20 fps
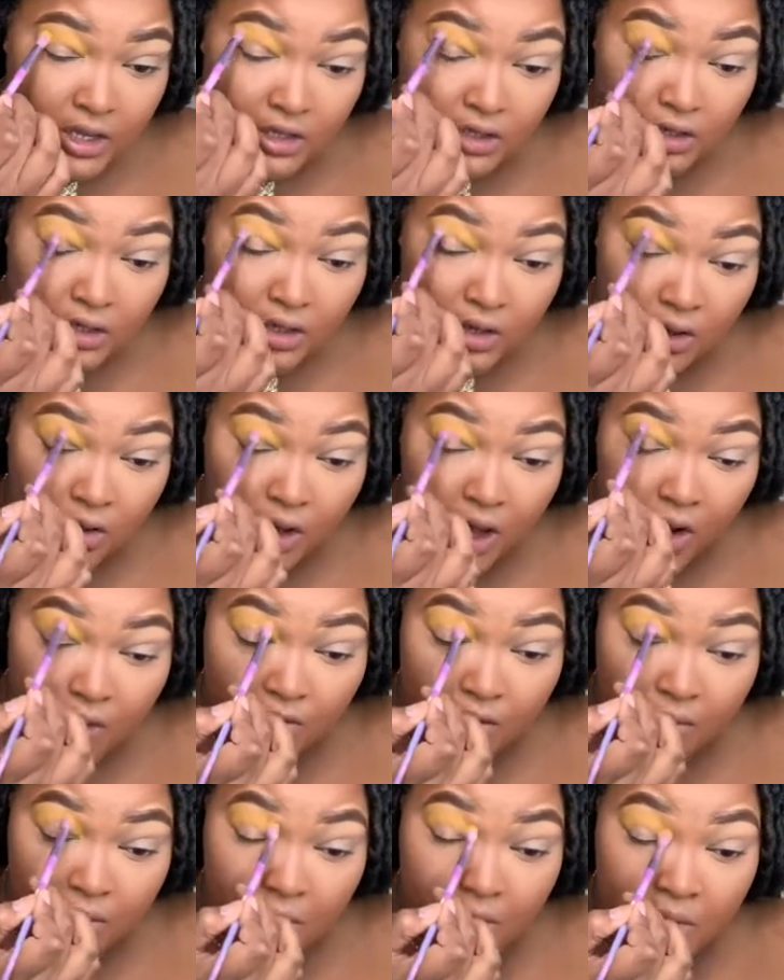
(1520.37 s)
you know, I
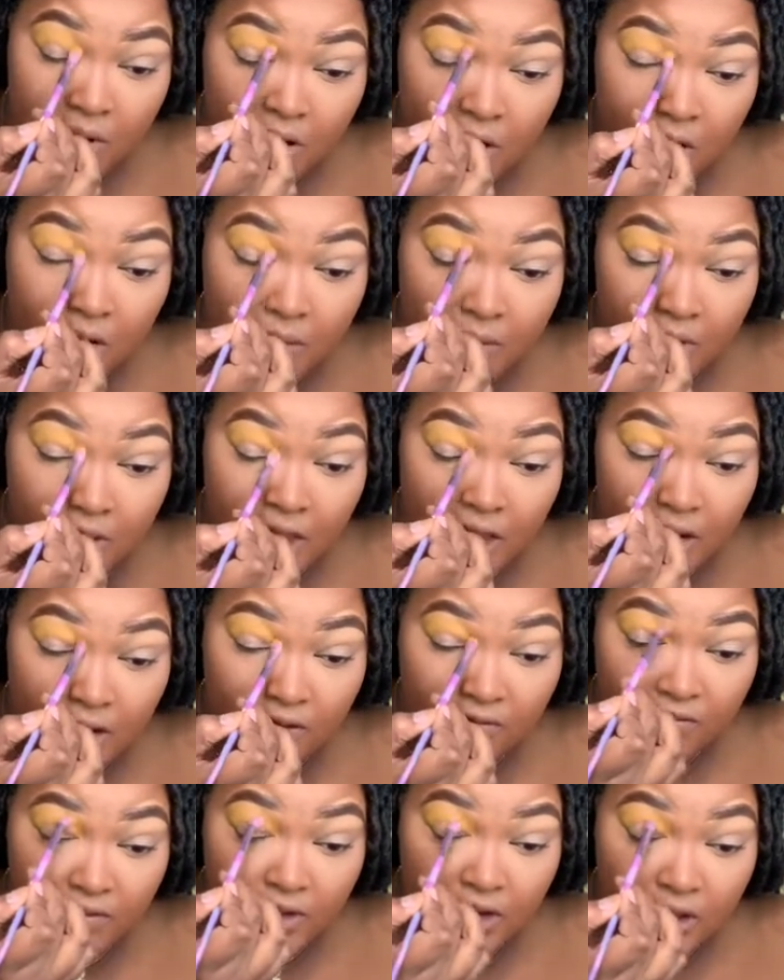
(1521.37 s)
remember in her
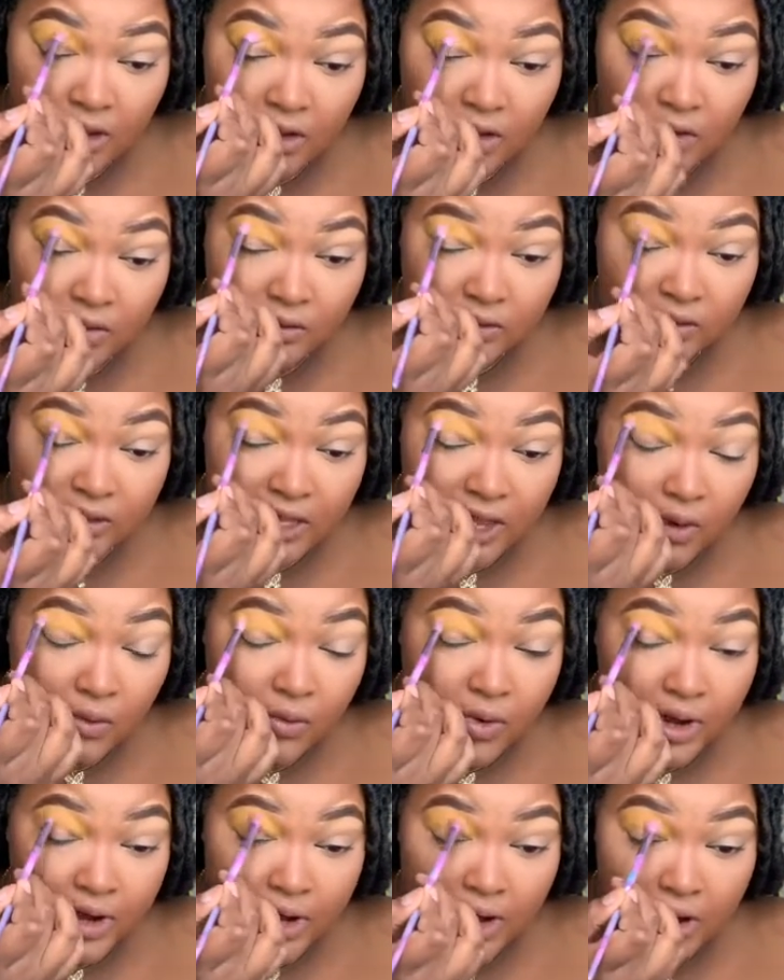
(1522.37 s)
beginning videos, like
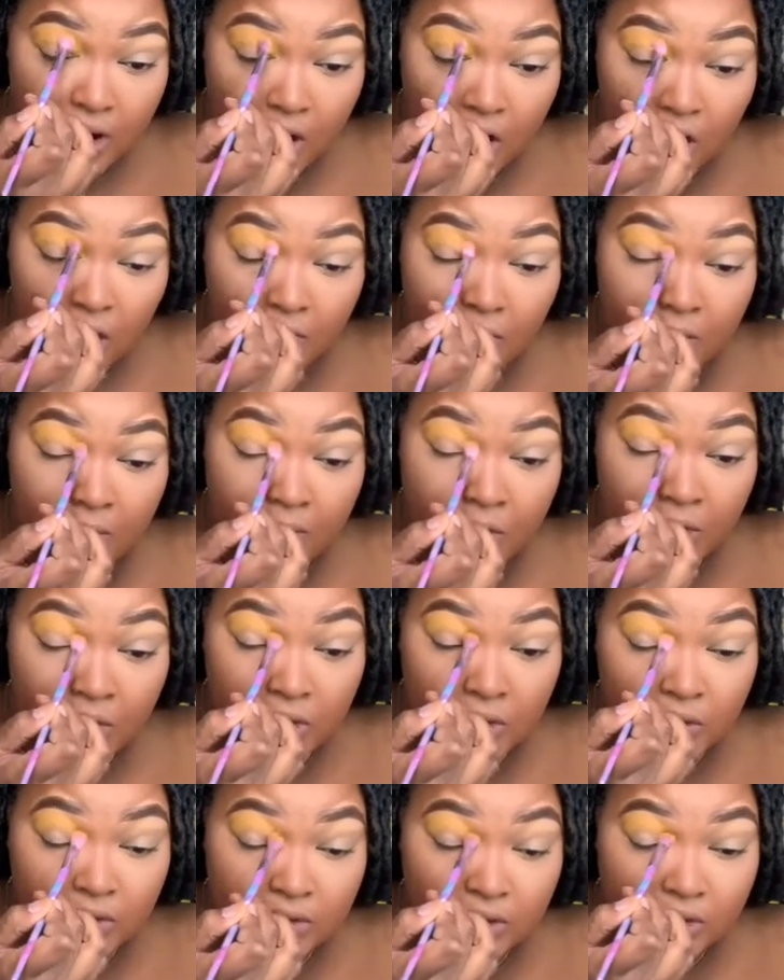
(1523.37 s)
where people
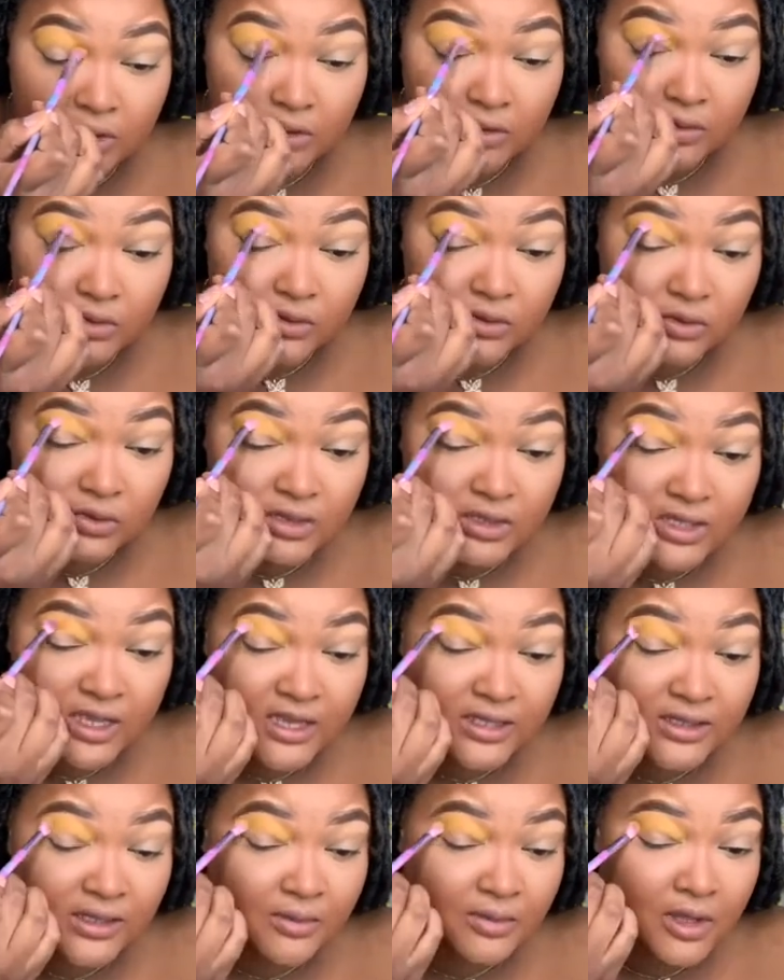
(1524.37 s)
used to say
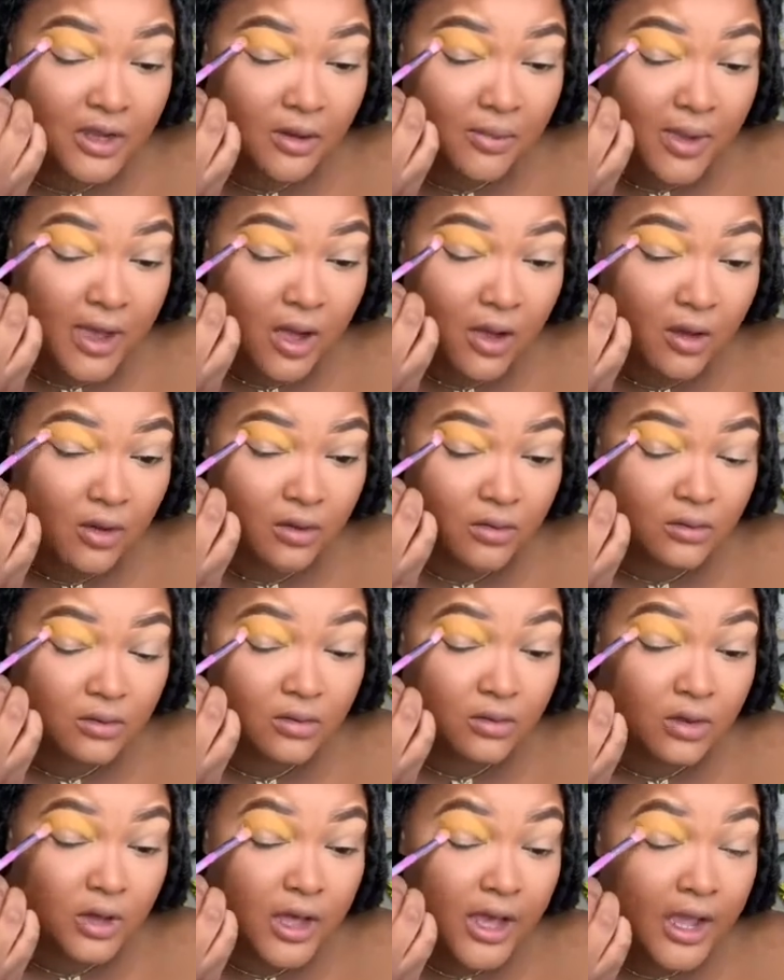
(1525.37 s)
something about
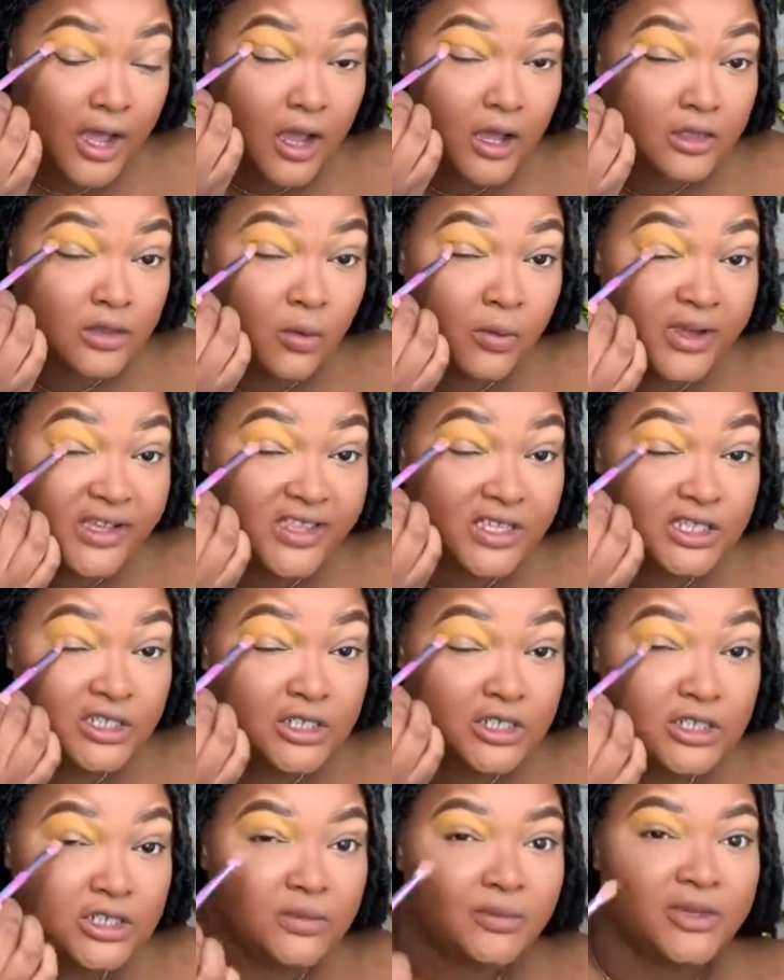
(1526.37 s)
like the way that she
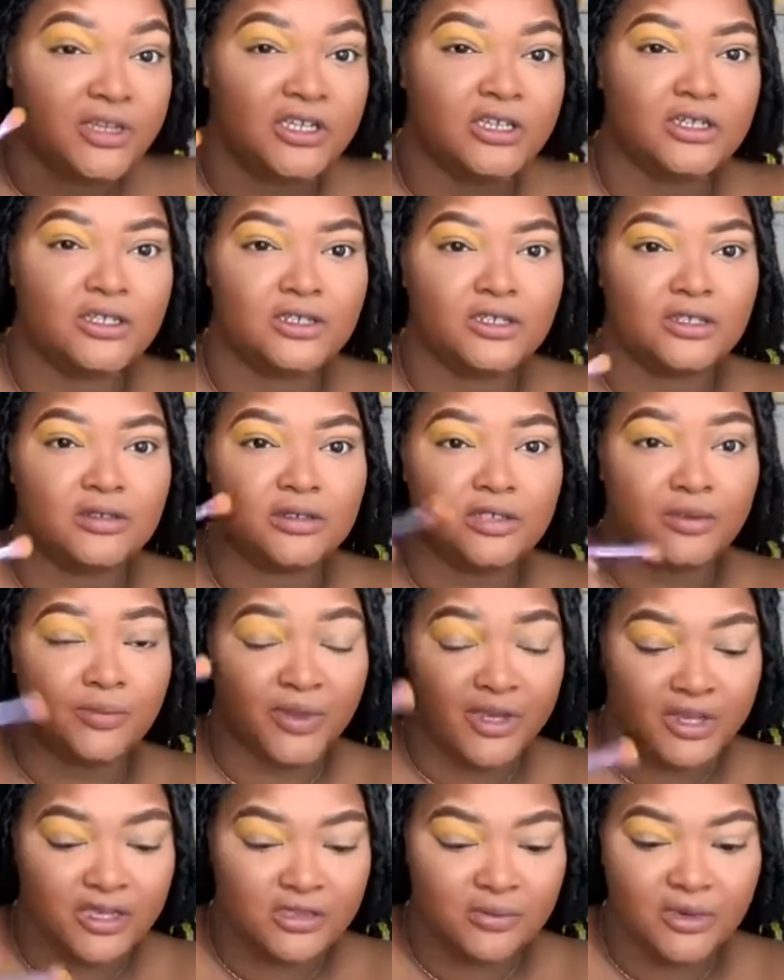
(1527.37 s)

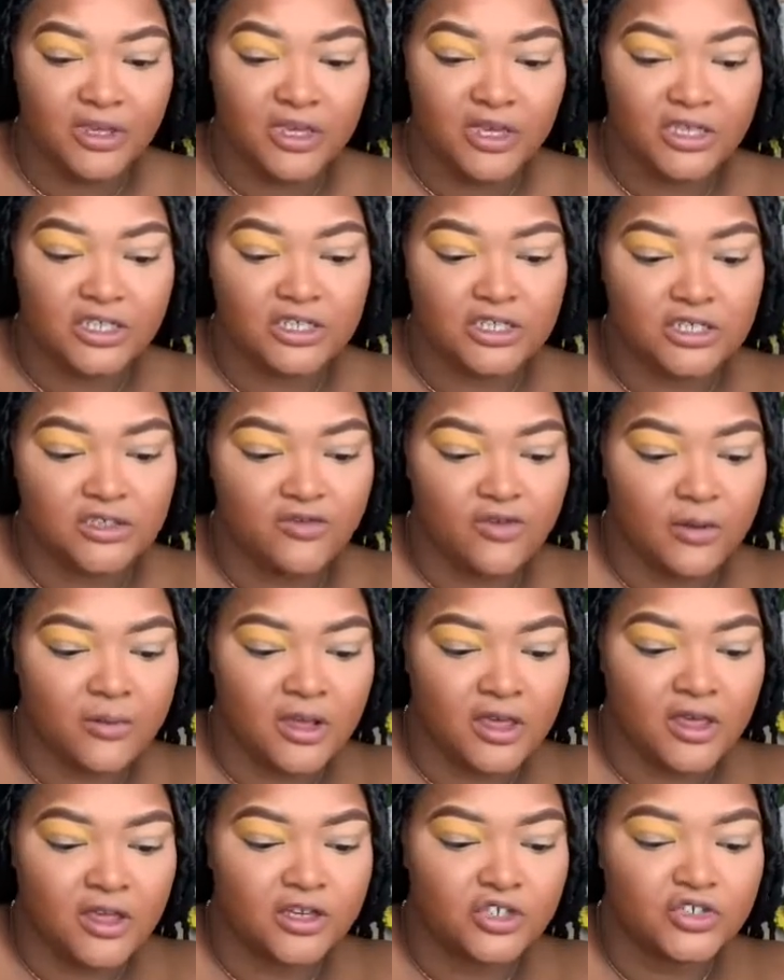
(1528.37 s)
speaks because she's from the
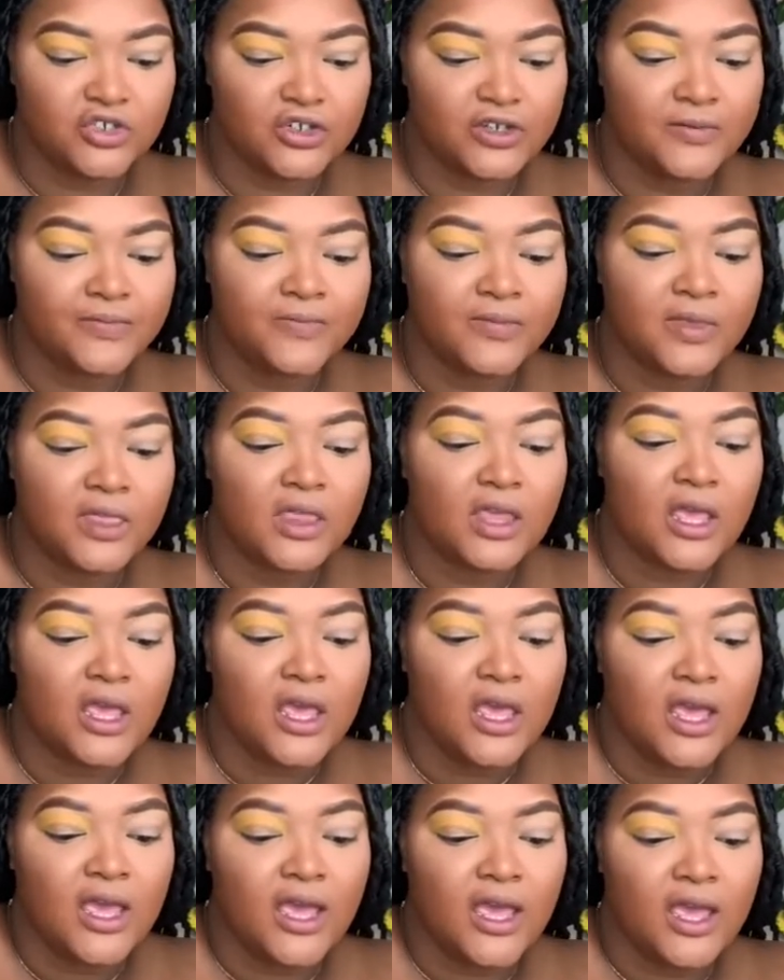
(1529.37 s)
country.
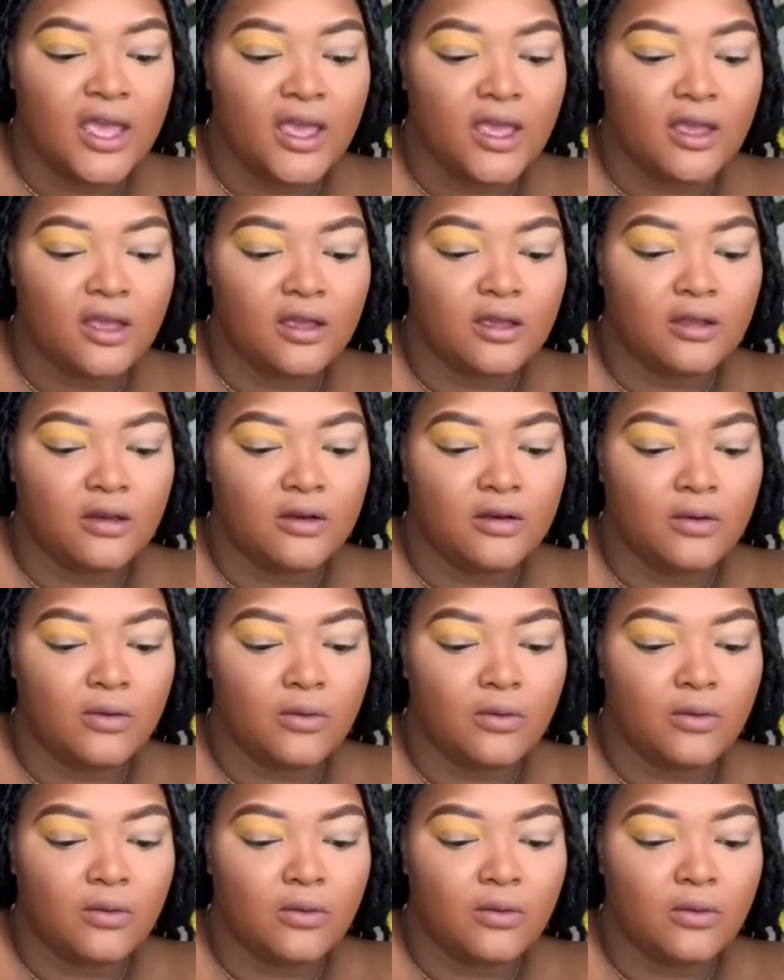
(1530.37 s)
And